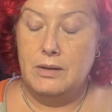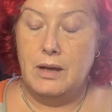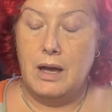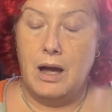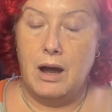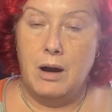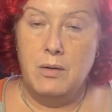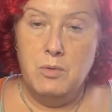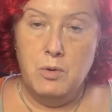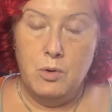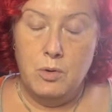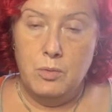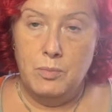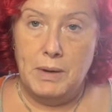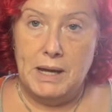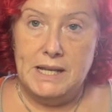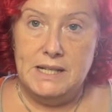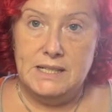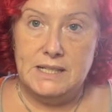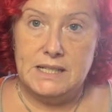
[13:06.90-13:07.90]
armhole
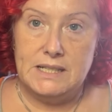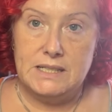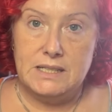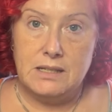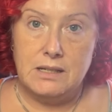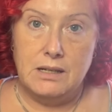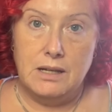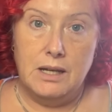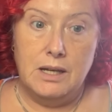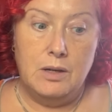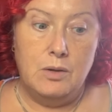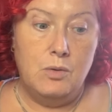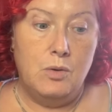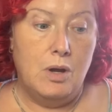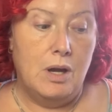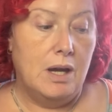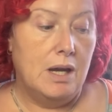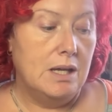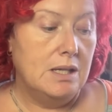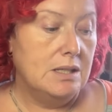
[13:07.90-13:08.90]
bindings cut out,
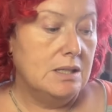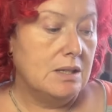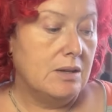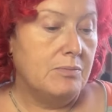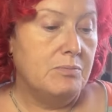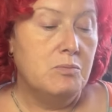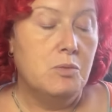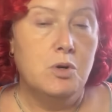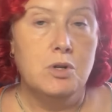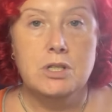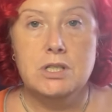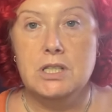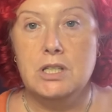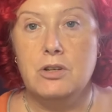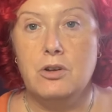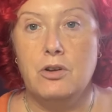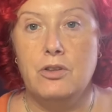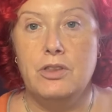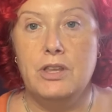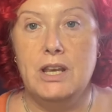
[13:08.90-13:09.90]
and I've mostly
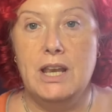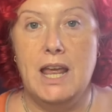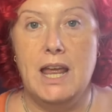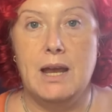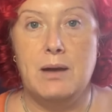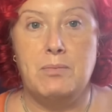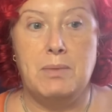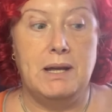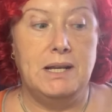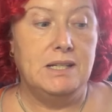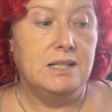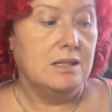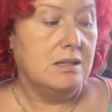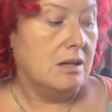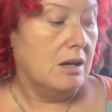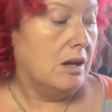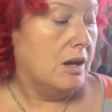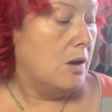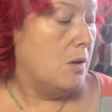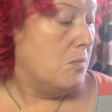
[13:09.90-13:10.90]
got the neck binding
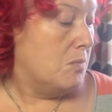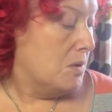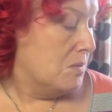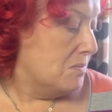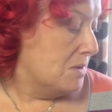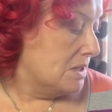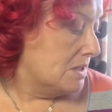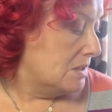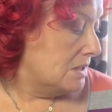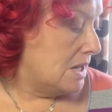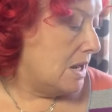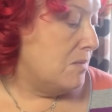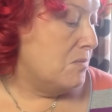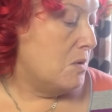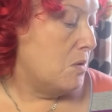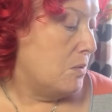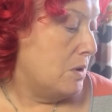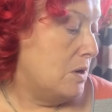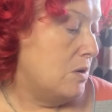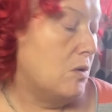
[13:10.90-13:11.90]
cut out, but my timer
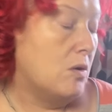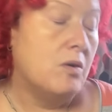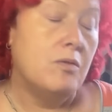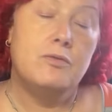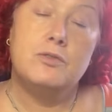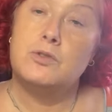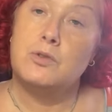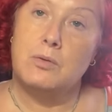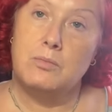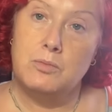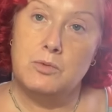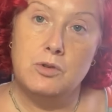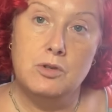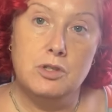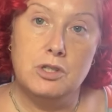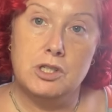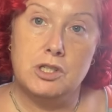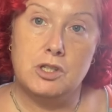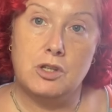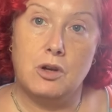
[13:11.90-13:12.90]
went off, so I'm going
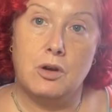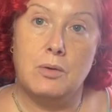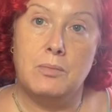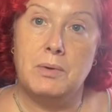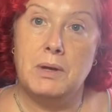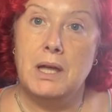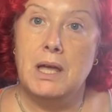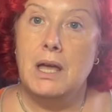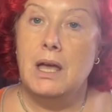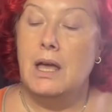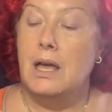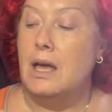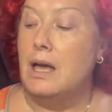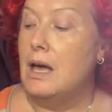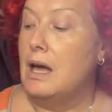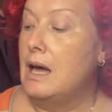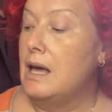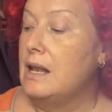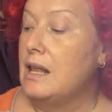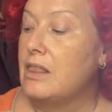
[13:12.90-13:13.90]
to stop.
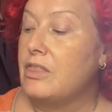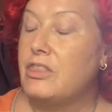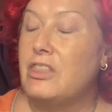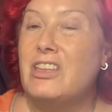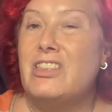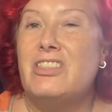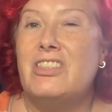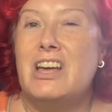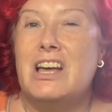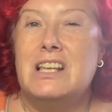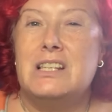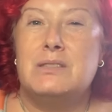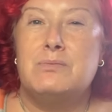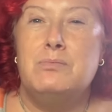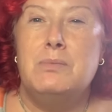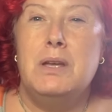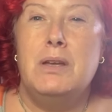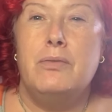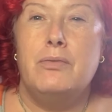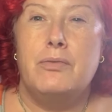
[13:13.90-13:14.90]
And I think that's
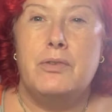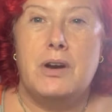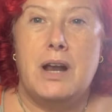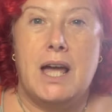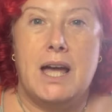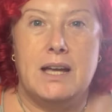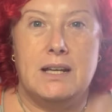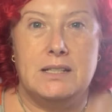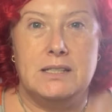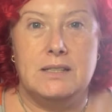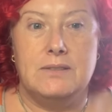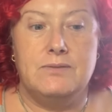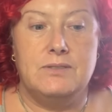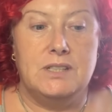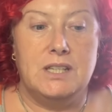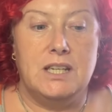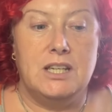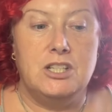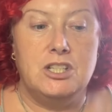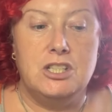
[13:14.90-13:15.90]
me for active
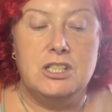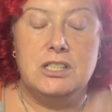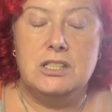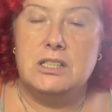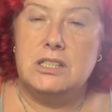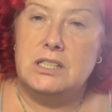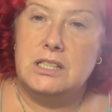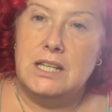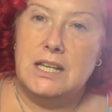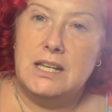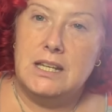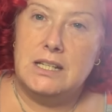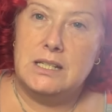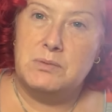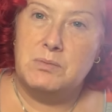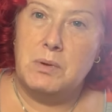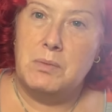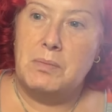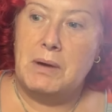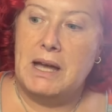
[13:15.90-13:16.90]
sessions today, because
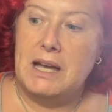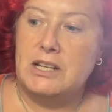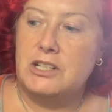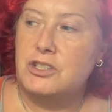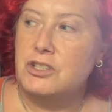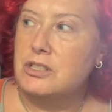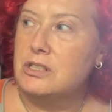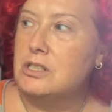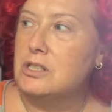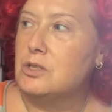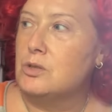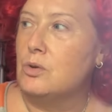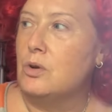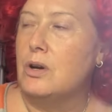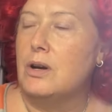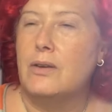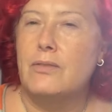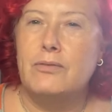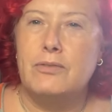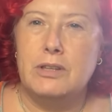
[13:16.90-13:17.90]
my back's really sore and
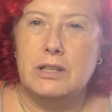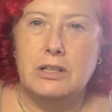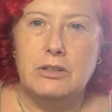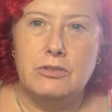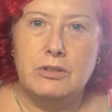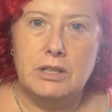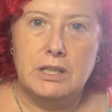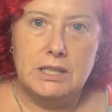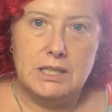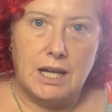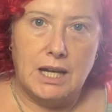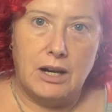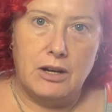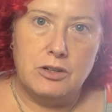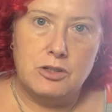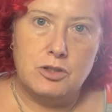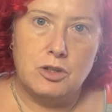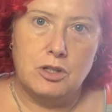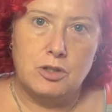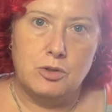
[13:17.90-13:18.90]
I'm feeling really tired.
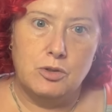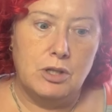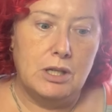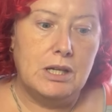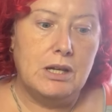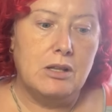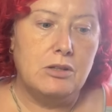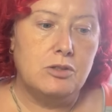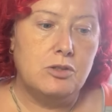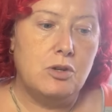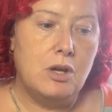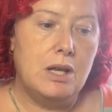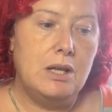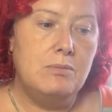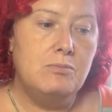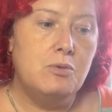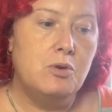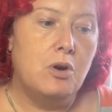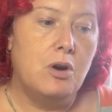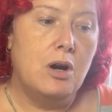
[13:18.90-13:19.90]
So I don't think I'll do any
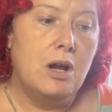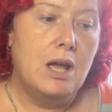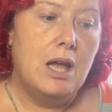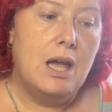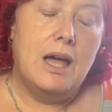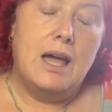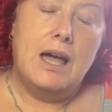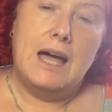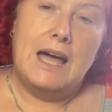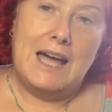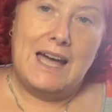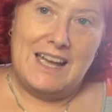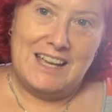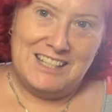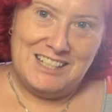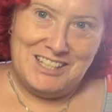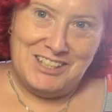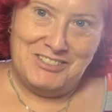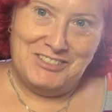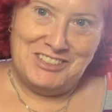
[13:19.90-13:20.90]
more
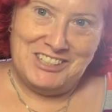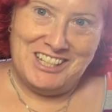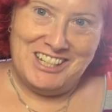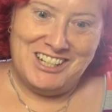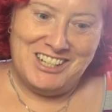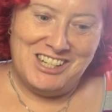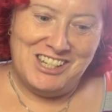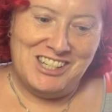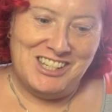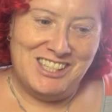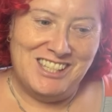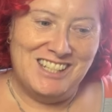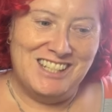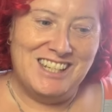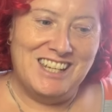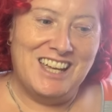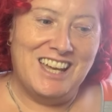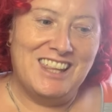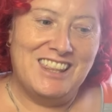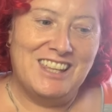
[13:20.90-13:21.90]
active sessions
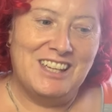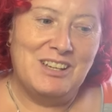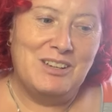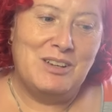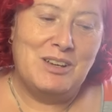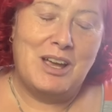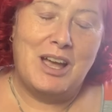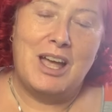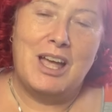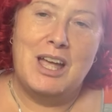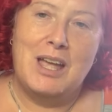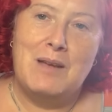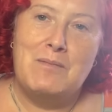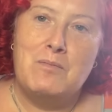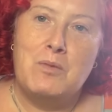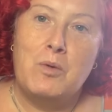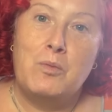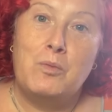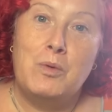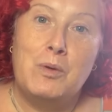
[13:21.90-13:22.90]
today. I think
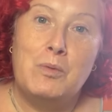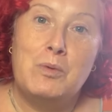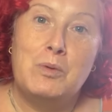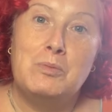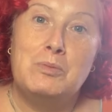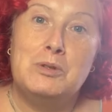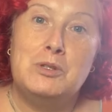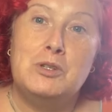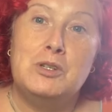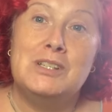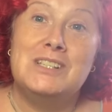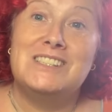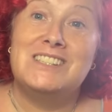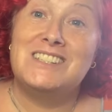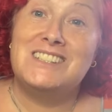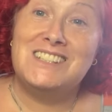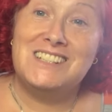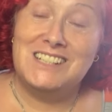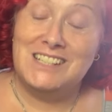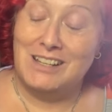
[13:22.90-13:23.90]
we will be doing
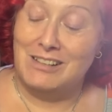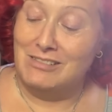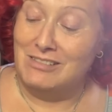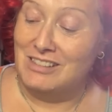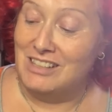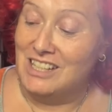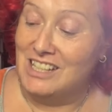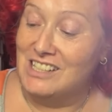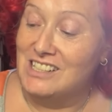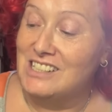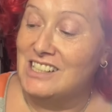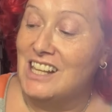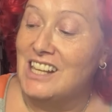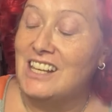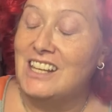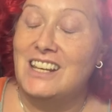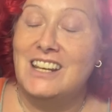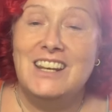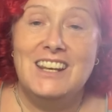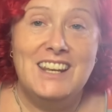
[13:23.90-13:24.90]
sitting down things like
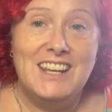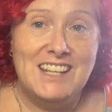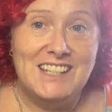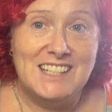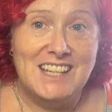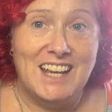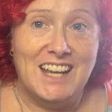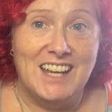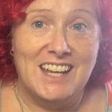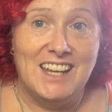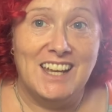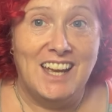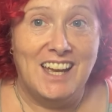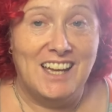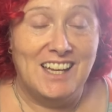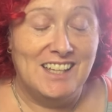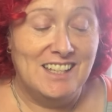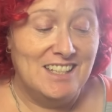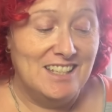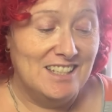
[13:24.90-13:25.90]
knitting
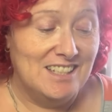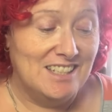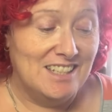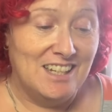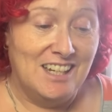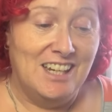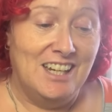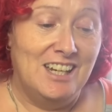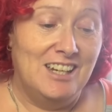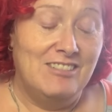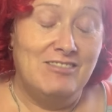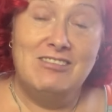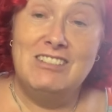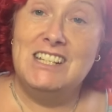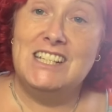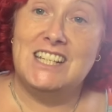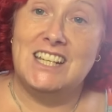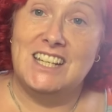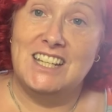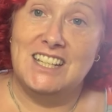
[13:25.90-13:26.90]
and
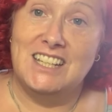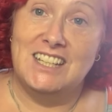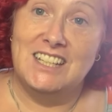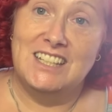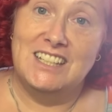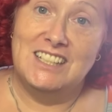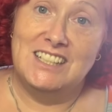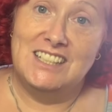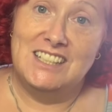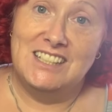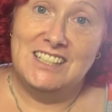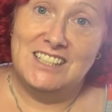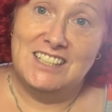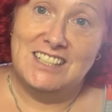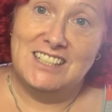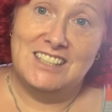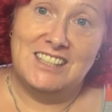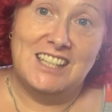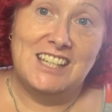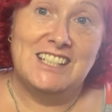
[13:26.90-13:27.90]
reading and
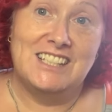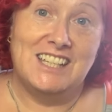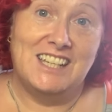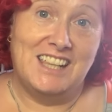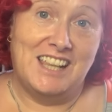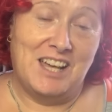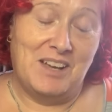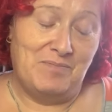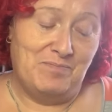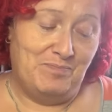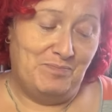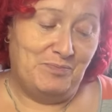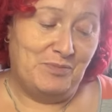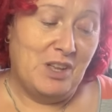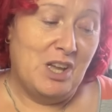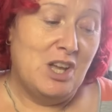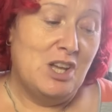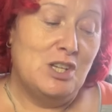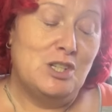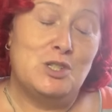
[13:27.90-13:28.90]
things like that.
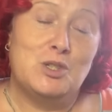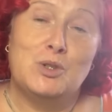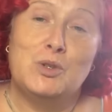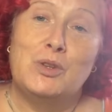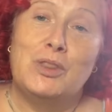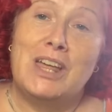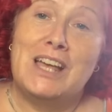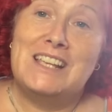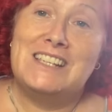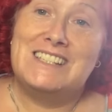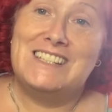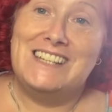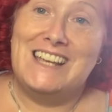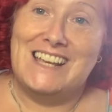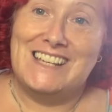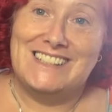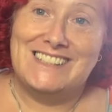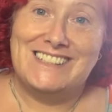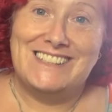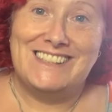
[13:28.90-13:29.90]
So that's,
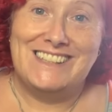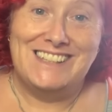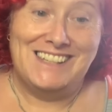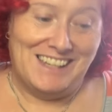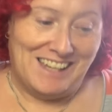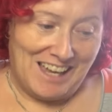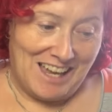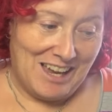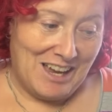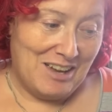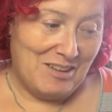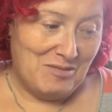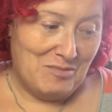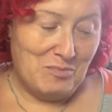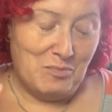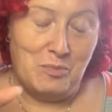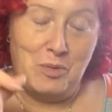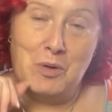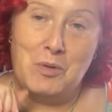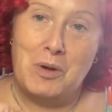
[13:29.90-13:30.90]
yes,
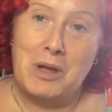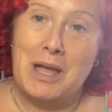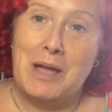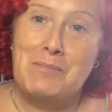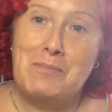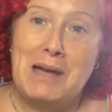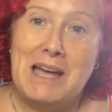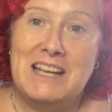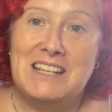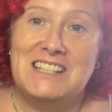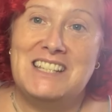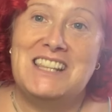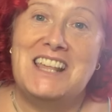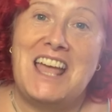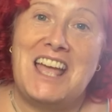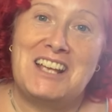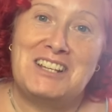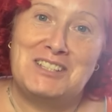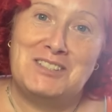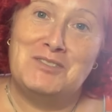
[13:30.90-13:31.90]
we will get back to the
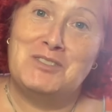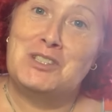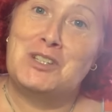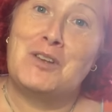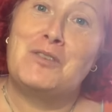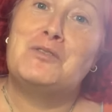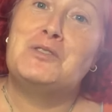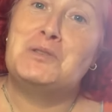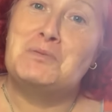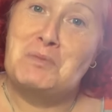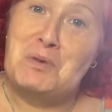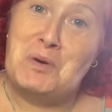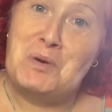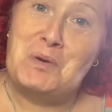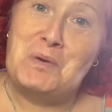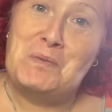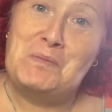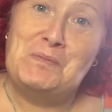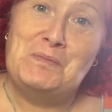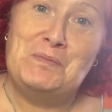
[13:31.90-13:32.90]
active stuff tomorrow.